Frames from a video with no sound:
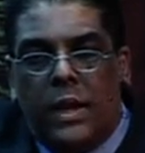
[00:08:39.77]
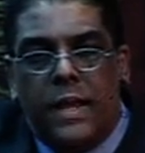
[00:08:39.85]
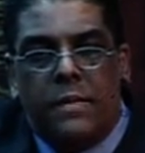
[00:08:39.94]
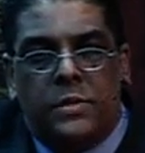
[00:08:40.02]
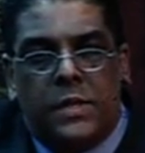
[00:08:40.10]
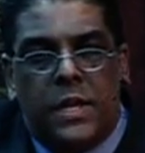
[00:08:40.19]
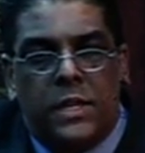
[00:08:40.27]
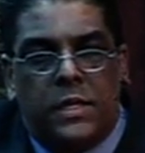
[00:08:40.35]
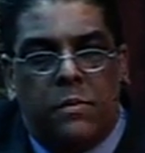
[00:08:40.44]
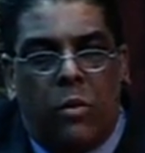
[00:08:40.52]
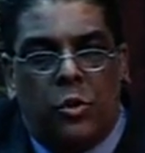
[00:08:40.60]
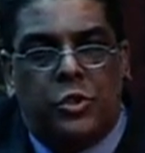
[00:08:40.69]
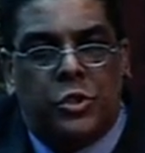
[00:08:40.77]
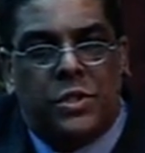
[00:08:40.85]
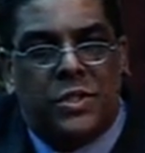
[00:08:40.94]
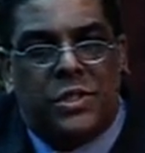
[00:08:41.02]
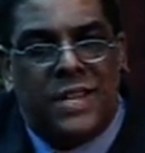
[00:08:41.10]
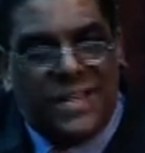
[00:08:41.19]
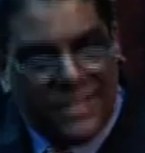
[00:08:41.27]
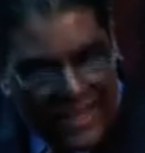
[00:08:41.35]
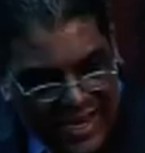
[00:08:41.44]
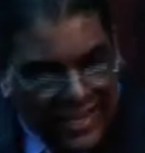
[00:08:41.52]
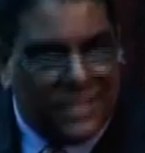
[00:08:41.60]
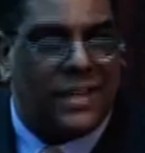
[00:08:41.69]
his emotions, his
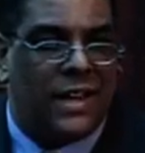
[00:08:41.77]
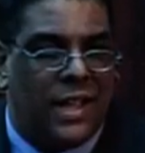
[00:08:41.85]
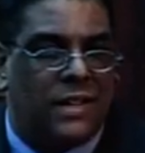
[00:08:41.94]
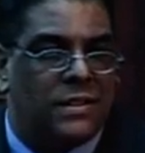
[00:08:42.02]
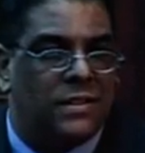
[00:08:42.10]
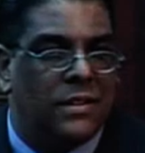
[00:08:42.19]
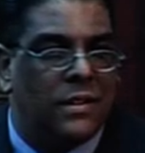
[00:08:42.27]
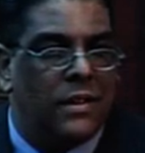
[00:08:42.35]
intellect.